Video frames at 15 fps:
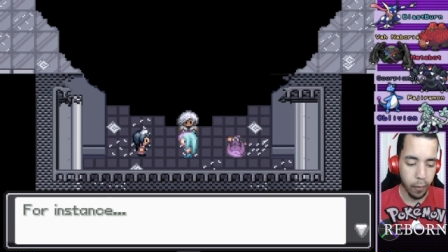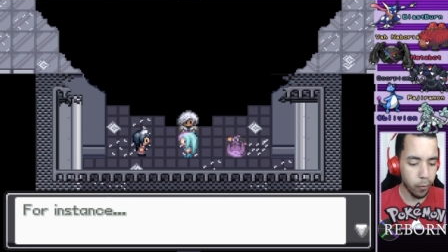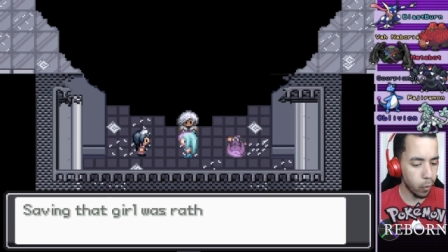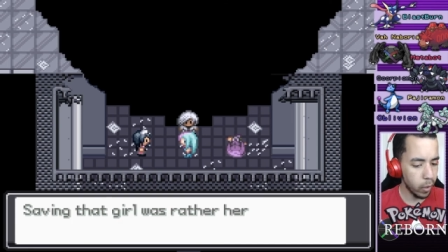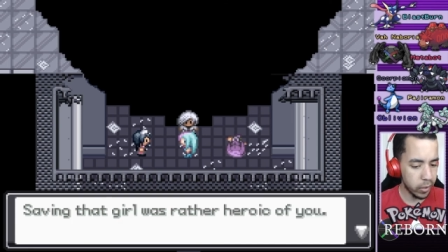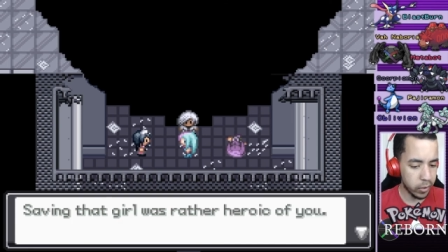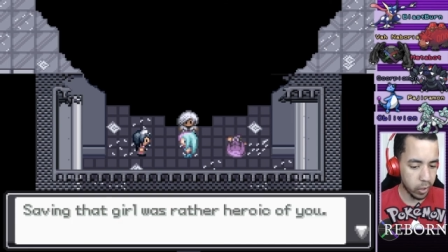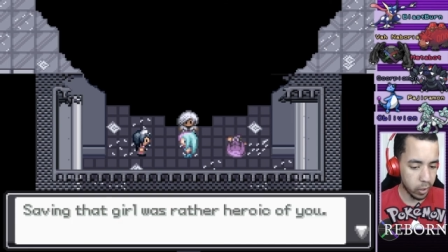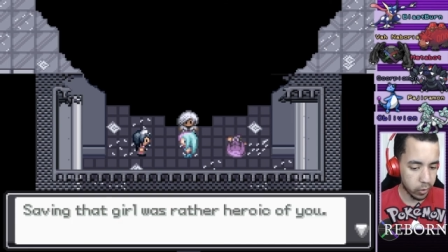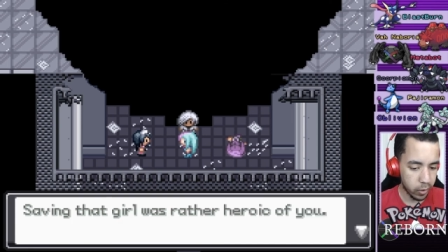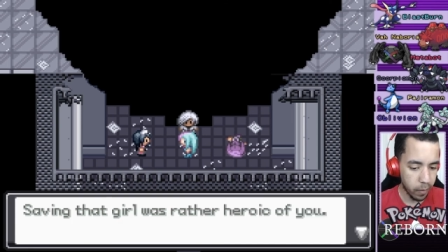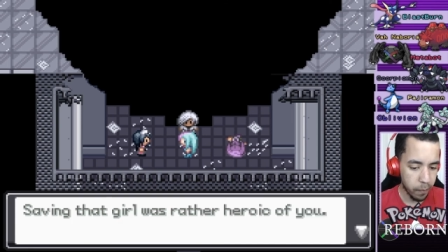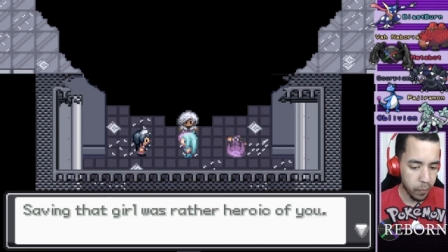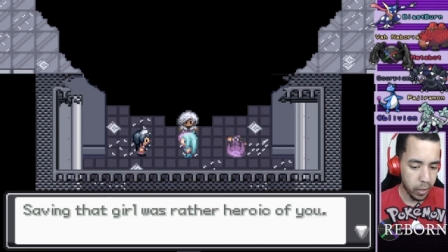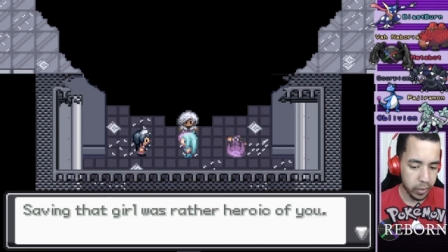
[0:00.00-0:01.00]
For
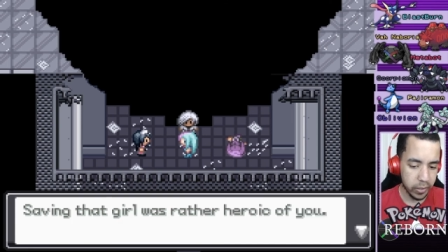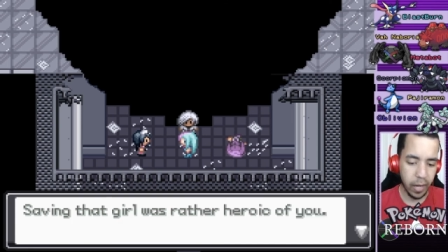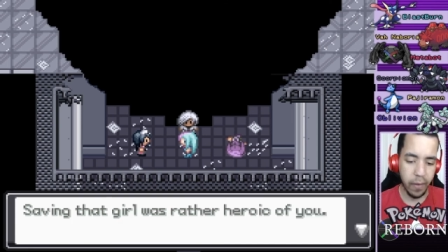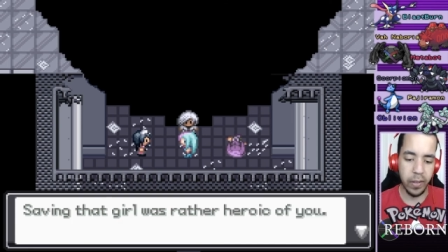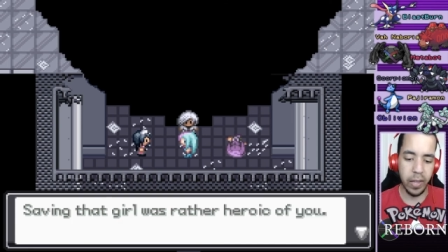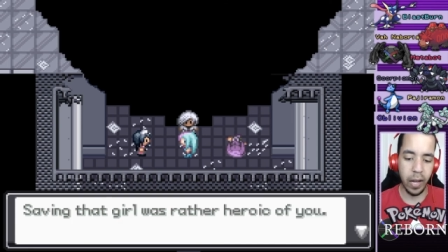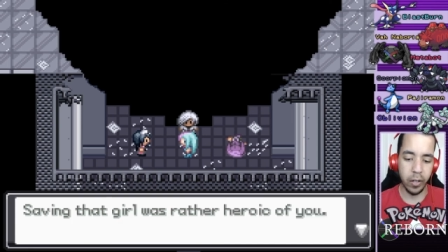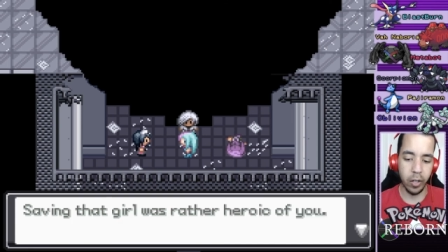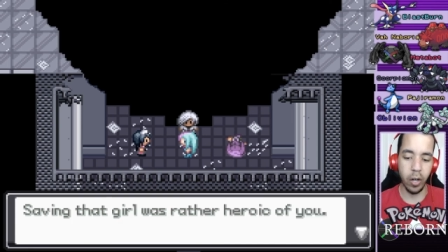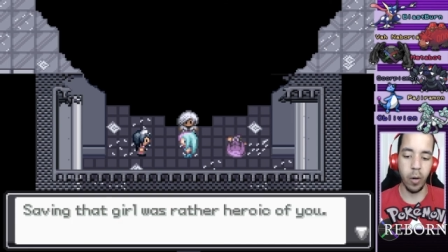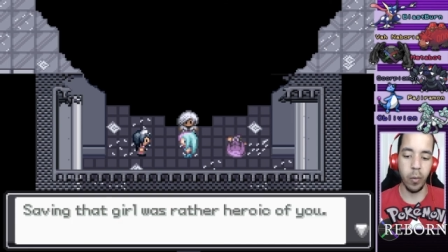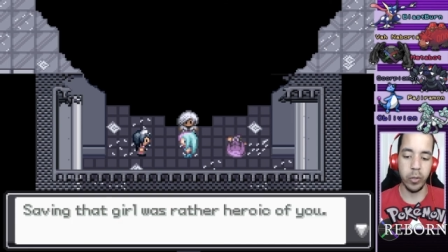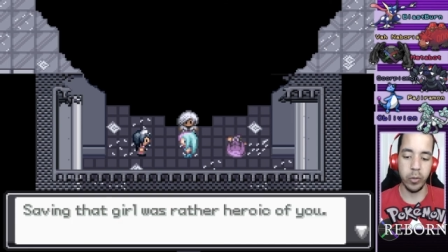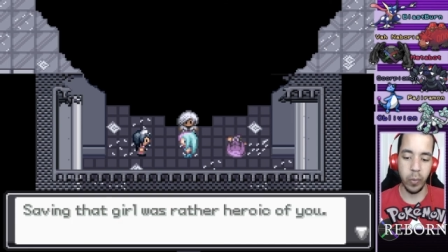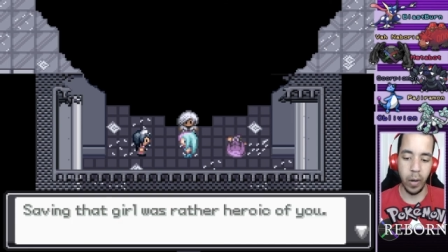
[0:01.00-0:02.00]
instance, saving that
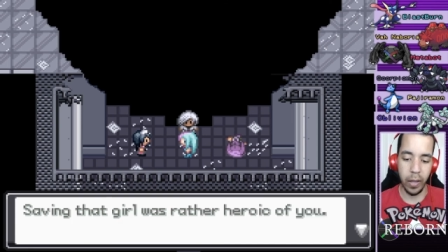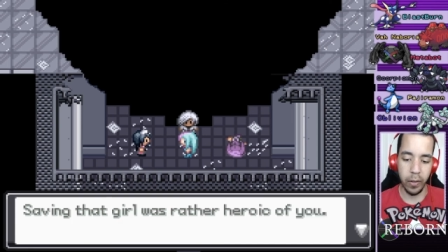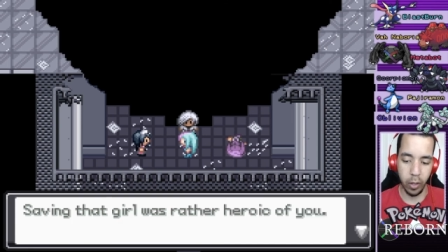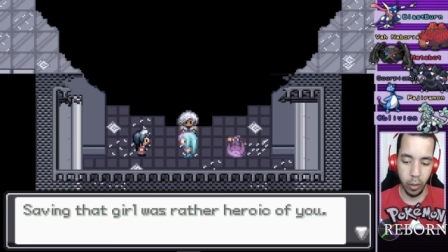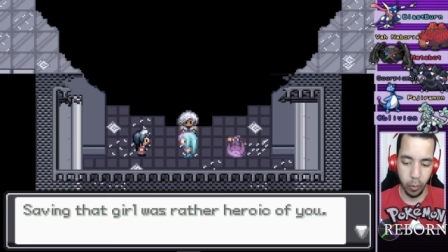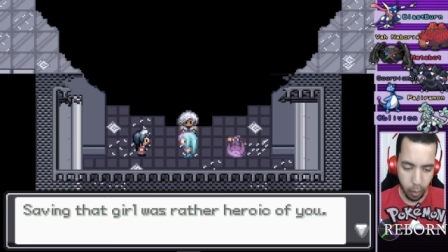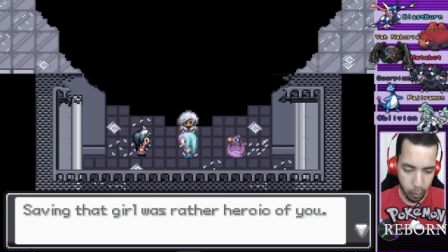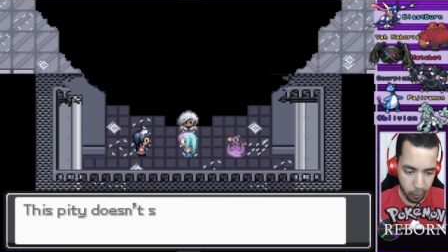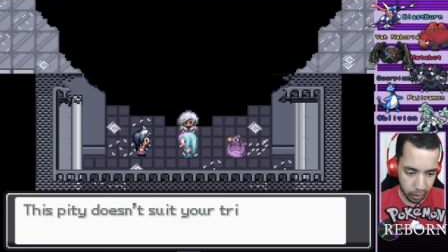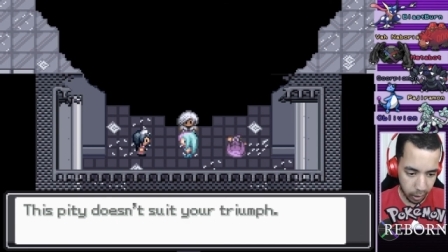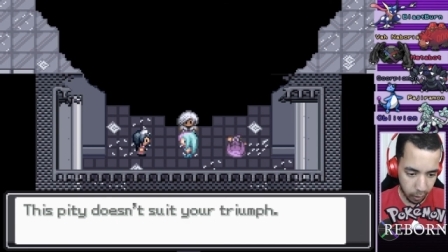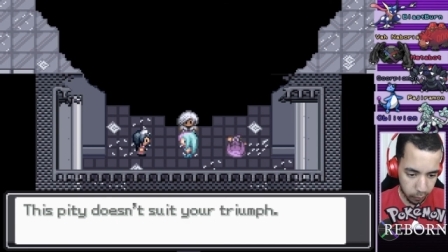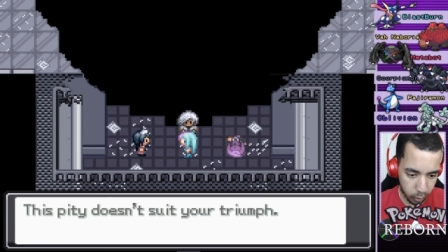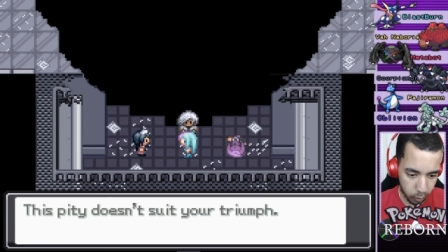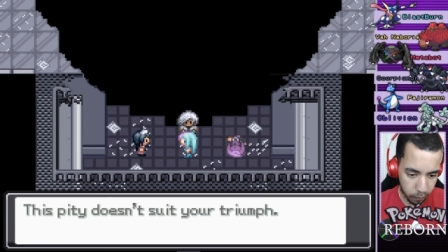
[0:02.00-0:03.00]
girl was rather heroic
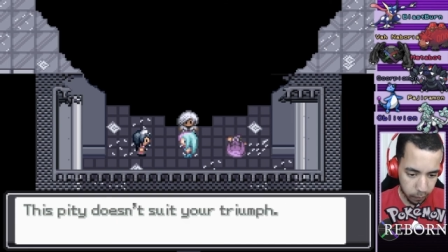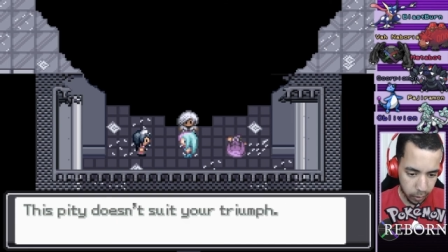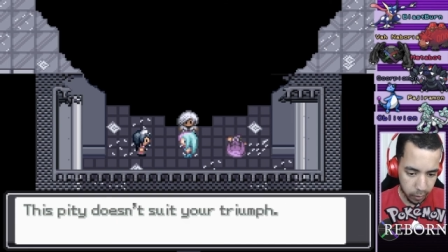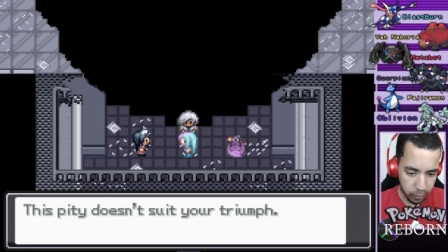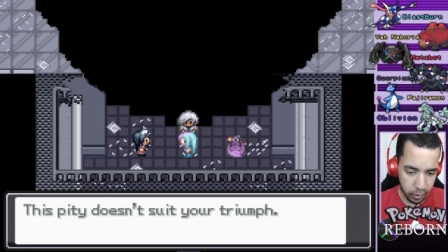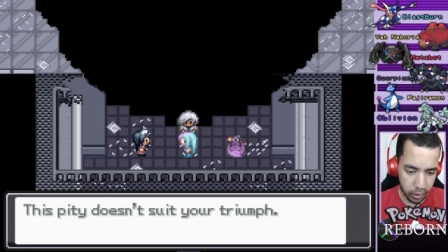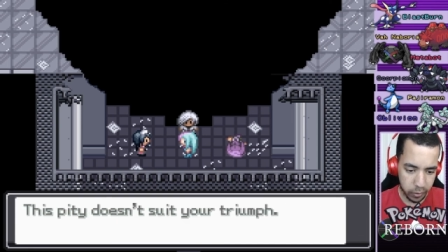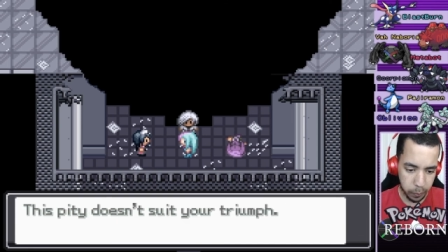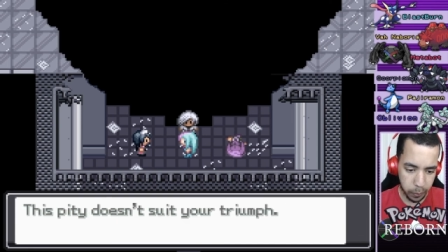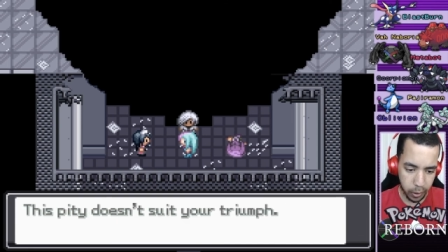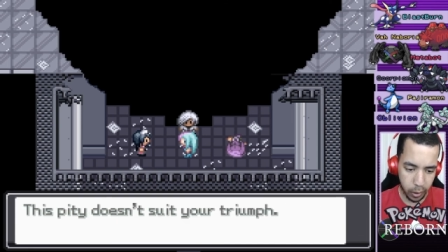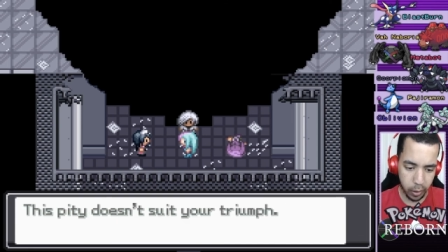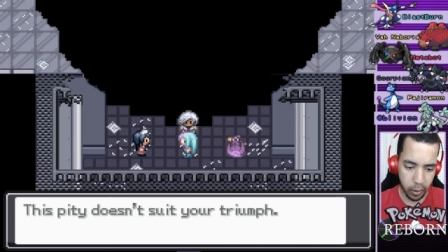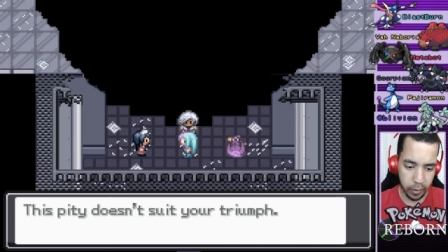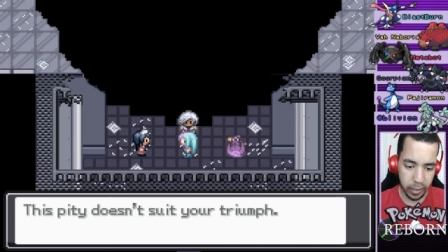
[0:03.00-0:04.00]
of you. This
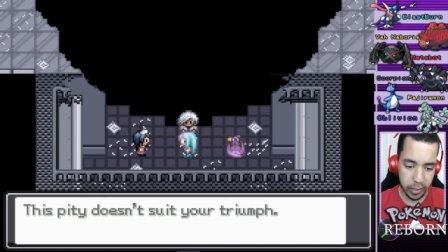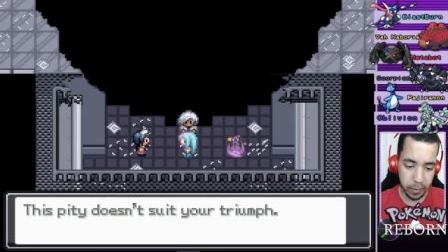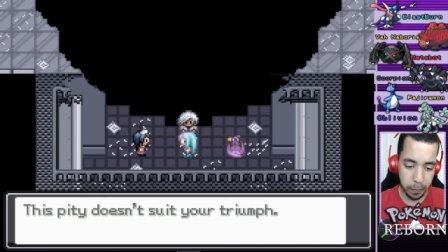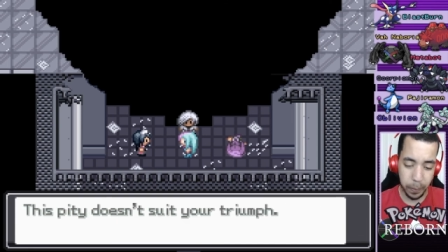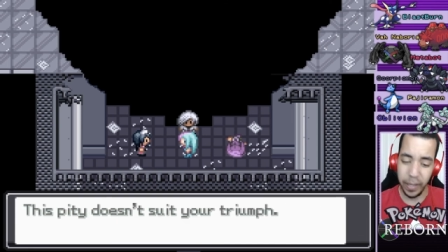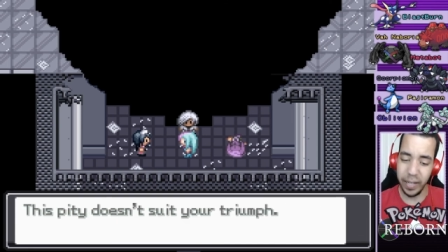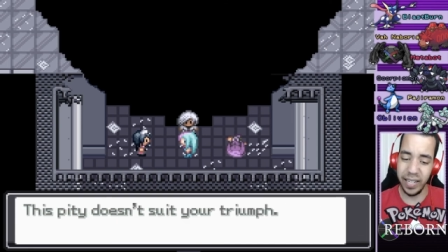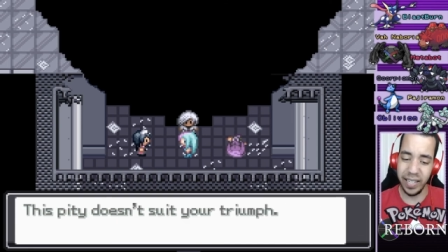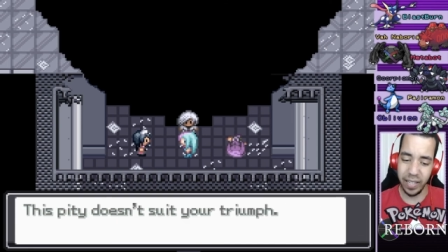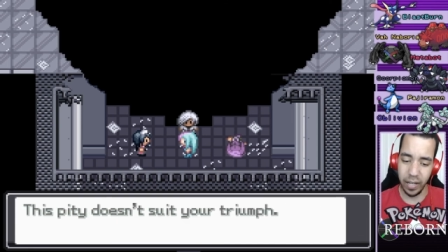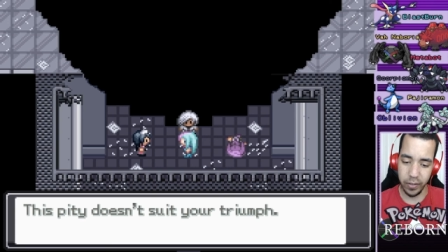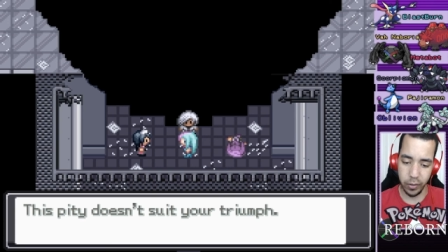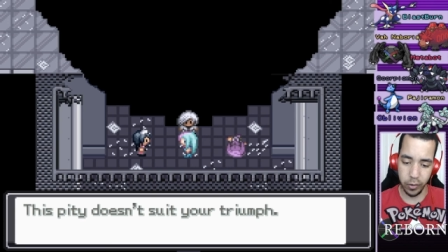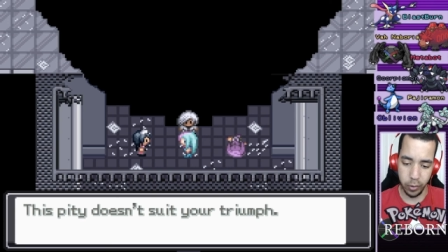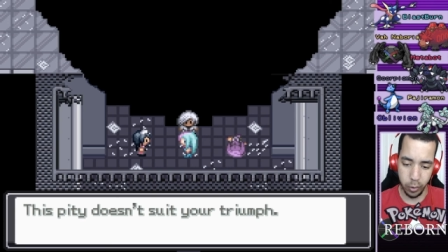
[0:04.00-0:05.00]
pure this pity doesn't